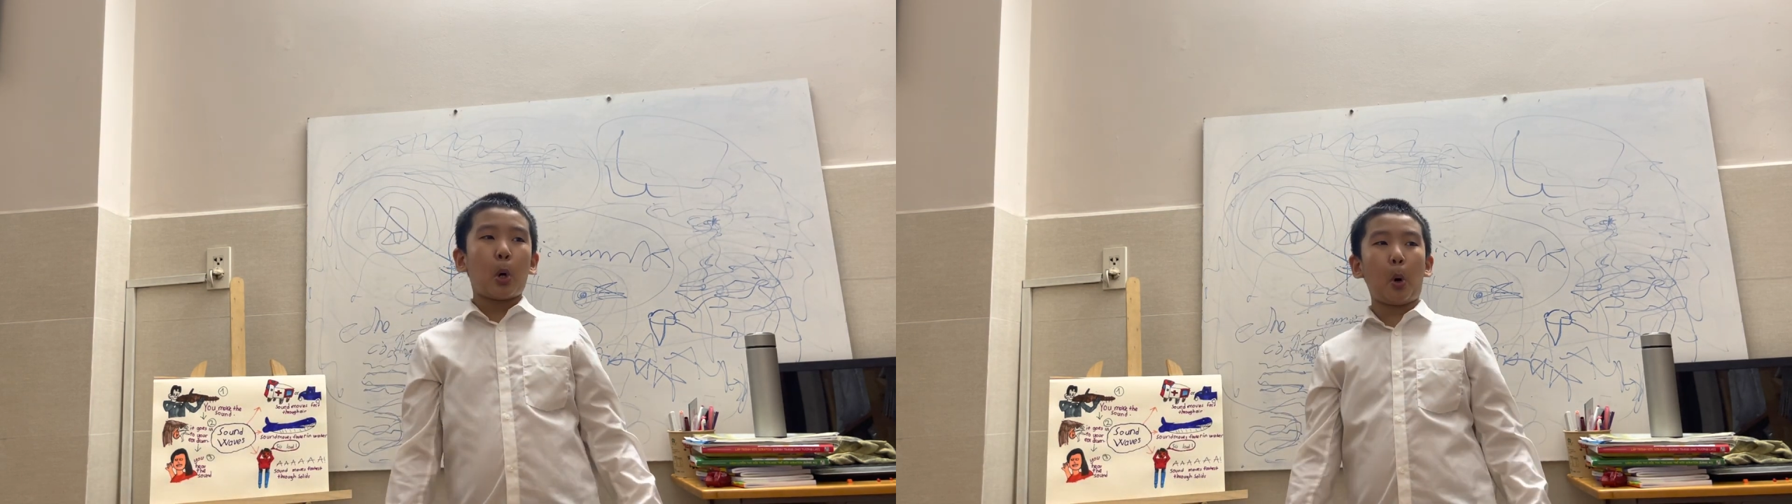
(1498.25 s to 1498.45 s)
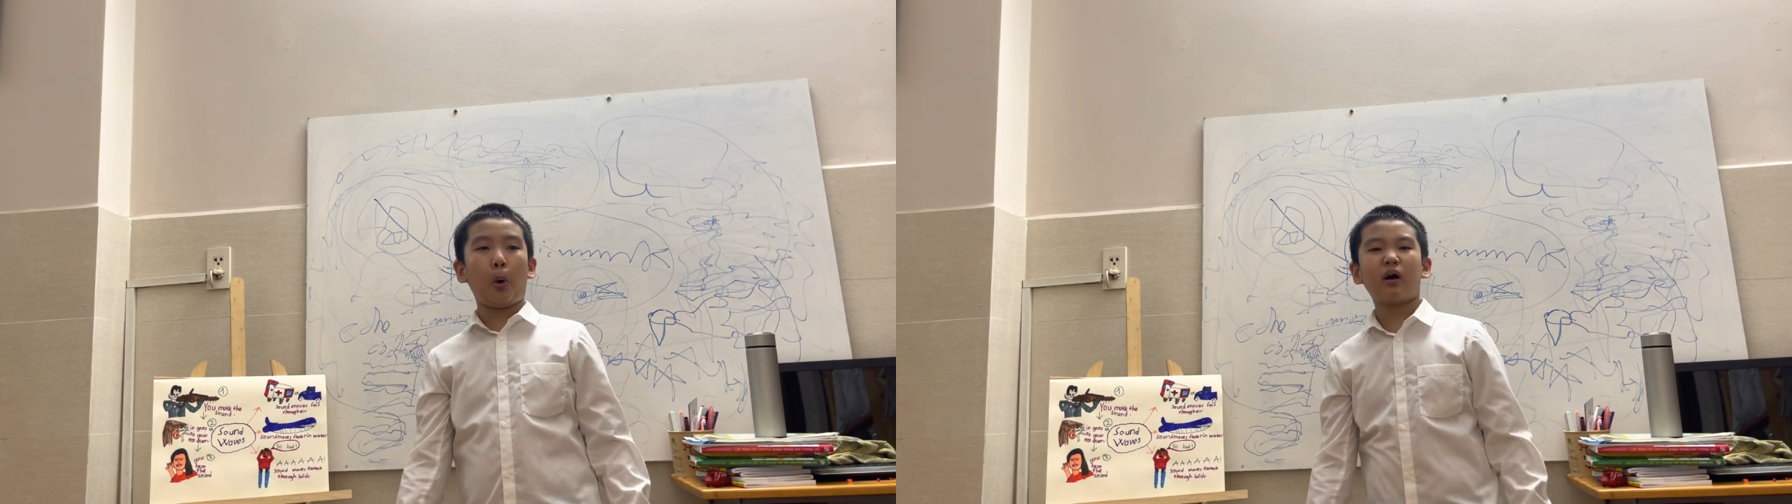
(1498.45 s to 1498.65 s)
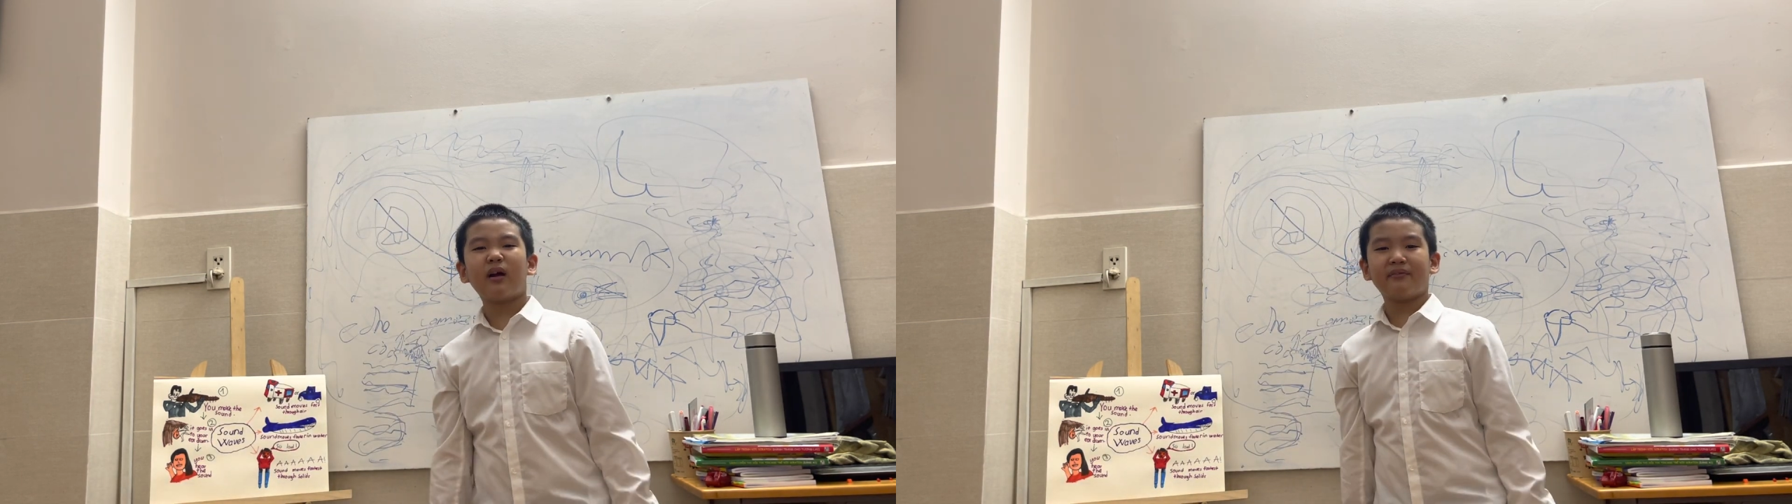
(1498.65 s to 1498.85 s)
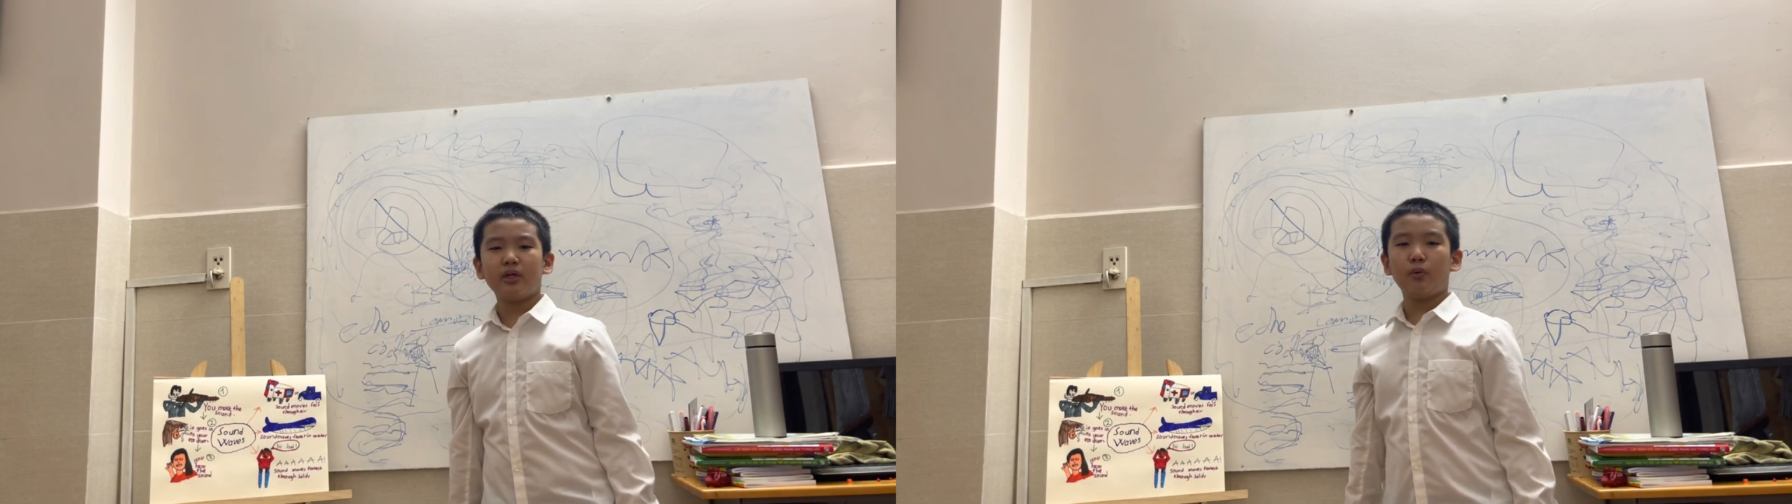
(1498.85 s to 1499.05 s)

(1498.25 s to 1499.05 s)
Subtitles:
or if you